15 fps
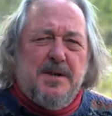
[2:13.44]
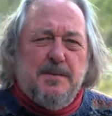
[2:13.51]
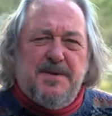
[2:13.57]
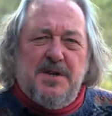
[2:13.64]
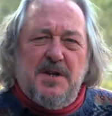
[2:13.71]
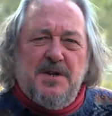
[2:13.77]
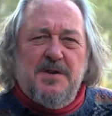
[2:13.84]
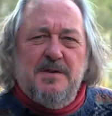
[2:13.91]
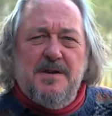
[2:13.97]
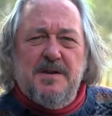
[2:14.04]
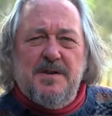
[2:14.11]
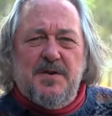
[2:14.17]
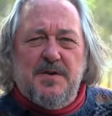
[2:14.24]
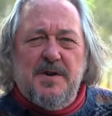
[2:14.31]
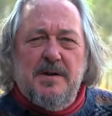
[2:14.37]
obsession
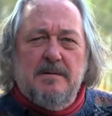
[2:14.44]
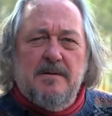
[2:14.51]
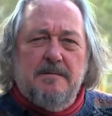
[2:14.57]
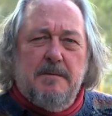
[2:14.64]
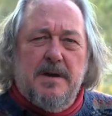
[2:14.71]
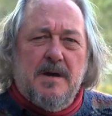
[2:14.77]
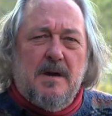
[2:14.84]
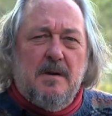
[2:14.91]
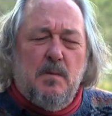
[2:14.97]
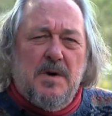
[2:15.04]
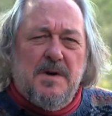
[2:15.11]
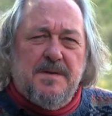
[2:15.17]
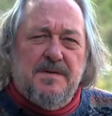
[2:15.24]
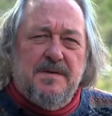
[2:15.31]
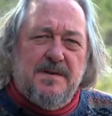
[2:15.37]
in Australia with making
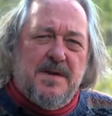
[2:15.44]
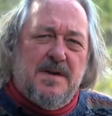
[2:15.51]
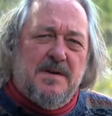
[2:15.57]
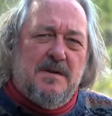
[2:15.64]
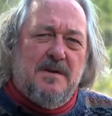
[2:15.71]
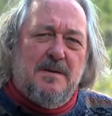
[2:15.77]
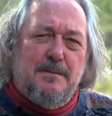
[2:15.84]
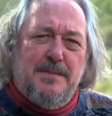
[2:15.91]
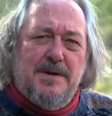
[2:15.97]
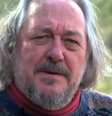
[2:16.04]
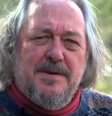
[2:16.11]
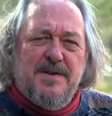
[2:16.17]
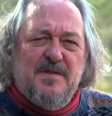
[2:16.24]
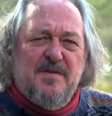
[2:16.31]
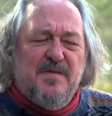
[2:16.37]
wines that taste like
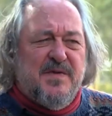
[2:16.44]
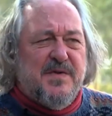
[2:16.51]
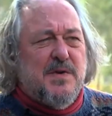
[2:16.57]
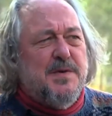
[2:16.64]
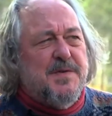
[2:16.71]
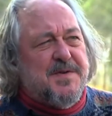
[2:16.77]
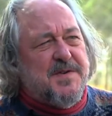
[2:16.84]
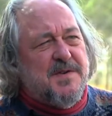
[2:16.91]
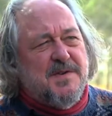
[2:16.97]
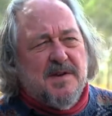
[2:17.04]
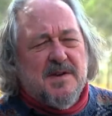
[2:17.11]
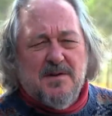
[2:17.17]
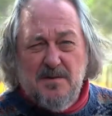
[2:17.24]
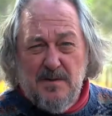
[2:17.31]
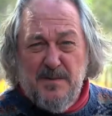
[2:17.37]
berries and fruits, and
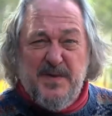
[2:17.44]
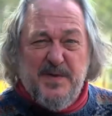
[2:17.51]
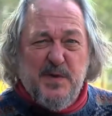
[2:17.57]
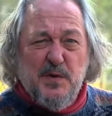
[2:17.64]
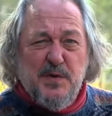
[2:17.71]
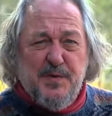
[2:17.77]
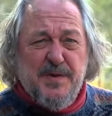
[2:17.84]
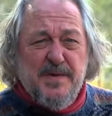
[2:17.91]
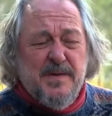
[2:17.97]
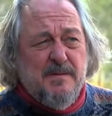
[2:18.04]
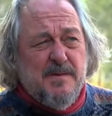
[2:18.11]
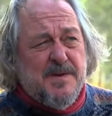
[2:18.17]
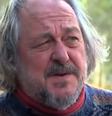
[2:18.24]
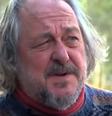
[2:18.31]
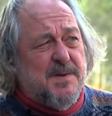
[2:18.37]
they call them fruit
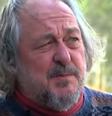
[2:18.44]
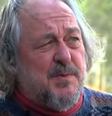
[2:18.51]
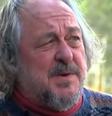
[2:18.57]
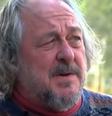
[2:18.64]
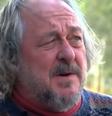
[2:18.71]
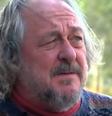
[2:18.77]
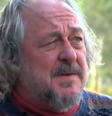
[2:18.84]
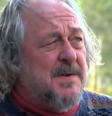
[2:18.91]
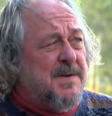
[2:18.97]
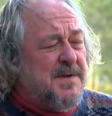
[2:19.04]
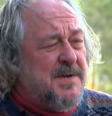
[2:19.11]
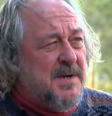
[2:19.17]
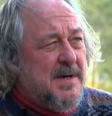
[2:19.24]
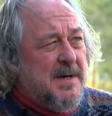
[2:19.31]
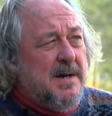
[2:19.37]
driven, which is pretty
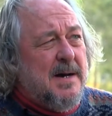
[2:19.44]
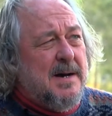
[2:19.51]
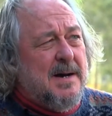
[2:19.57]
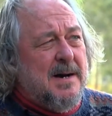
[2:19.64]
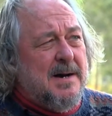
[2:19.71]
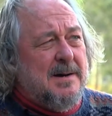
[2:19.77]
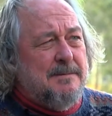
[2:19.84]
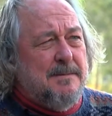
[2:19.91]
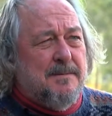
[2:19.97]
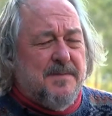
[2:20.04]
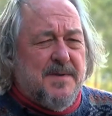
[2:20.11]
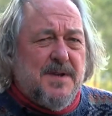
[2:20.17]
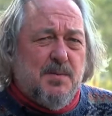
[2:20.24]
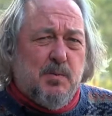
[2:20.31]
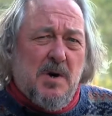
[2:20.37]
obvious.
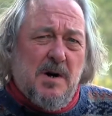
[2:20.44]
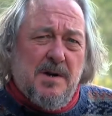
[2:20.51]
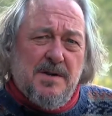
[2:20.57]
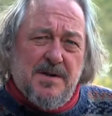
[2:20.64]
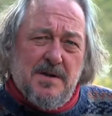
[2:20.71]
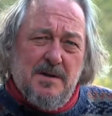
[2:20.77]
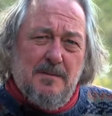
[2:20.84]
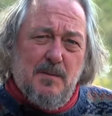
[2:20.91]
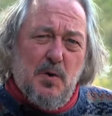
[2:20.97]
This wine is a lot